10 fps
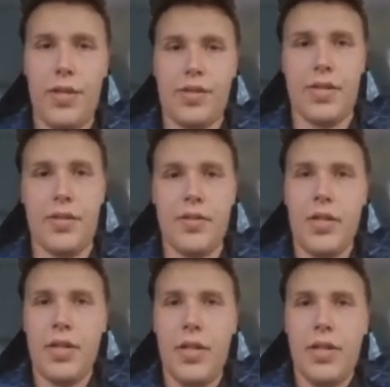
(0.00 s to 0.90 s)
is.
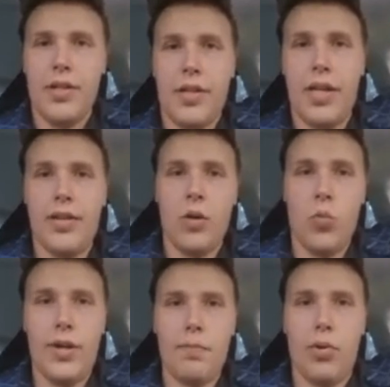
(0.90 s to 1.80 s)
That
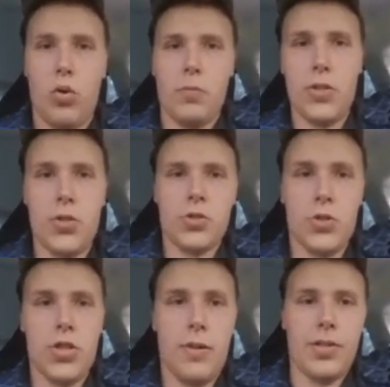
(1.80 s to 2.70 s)
weird bulbous
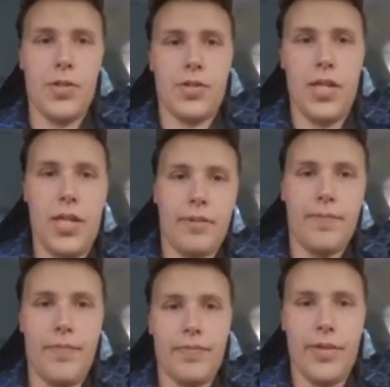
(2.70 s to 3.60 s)
shape that you're seeing
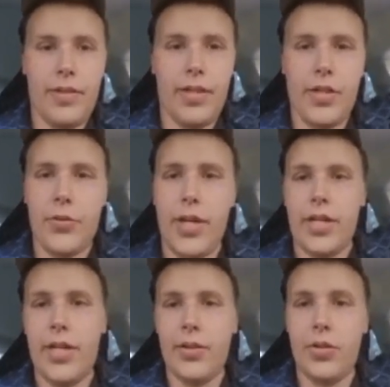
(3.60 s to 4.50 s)
in green
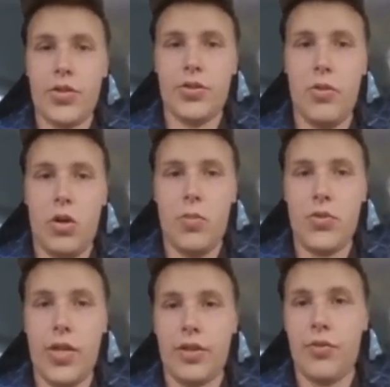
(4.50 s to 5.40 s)
here looks
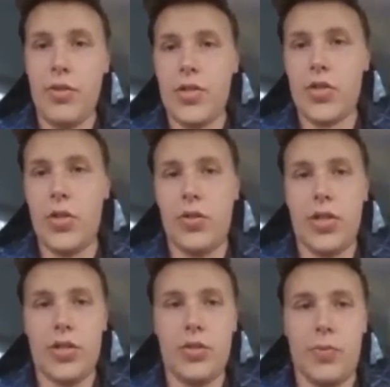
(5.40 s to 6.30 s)
almost like a three-dimensional
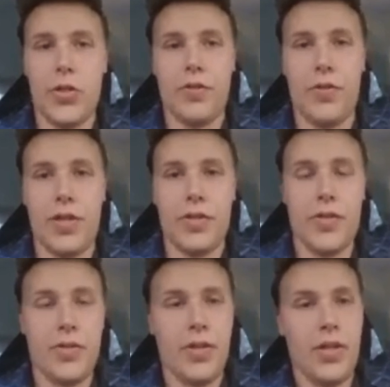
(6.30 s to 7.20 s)
expression of this.